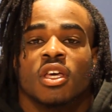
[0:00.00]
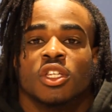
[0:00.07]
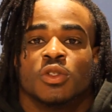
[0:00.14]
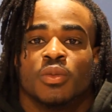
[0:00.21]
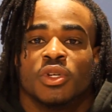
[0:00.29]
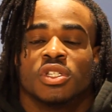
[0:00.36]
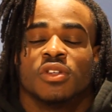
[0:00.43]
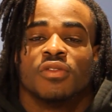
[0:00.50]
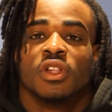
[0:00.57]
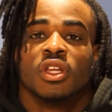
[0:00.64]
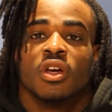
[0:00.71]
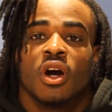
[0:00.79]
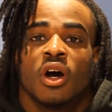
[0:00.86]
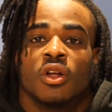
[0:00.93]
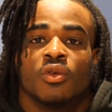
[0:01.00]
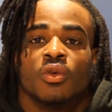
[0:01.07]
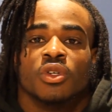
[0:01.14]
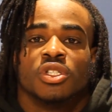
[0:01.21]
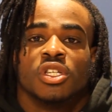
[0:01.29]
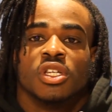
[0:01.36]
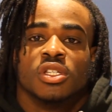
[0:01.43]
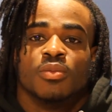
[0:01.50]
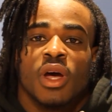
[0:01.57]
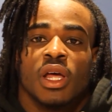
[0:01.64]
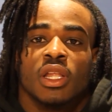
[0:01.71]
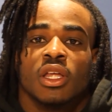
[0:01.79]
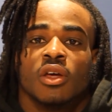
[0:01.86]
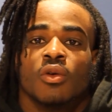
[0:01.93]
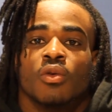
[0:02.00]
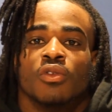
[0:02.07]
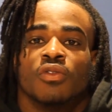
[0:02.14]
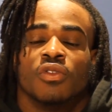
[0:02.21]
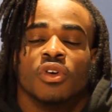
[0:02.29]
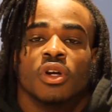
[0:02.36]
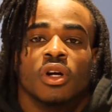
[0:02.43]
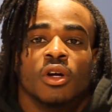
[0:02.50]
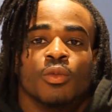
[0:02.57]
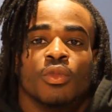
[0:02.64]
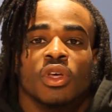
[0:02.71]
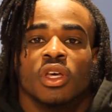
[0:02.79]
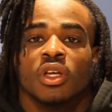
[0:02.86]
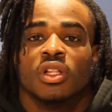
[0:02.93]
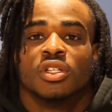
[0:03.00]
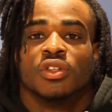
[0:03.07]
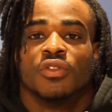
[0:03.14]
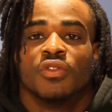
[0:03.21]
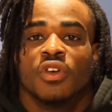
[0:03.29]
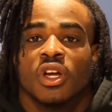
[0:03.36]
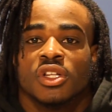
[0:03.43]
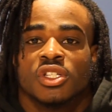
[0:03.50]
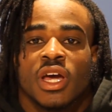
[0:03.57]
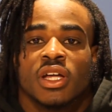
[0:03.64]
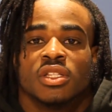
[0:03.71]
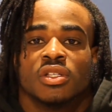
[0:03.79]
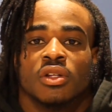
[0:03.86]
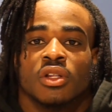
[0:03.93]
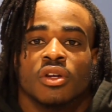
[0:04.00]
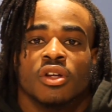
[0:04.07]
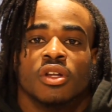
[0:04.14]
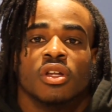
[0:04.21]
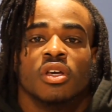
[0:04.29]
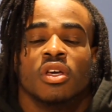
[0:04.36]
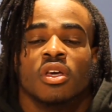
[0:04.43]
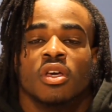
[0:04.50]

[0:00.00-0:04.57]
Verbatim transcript: specifically Ottawa, which is bilingual for um, English and French, I had to learn